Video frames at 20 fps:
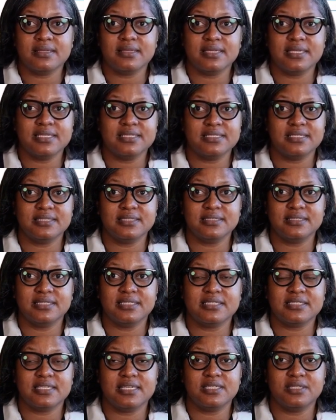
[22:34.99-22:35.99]

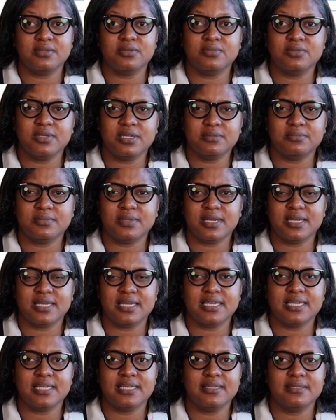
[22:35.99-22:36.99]
it's a
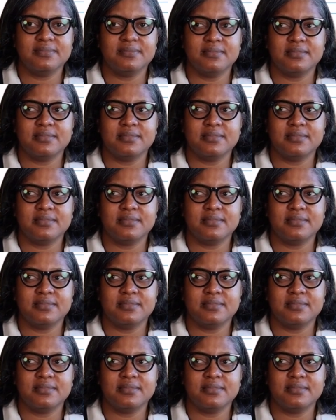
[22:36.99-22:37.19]
replay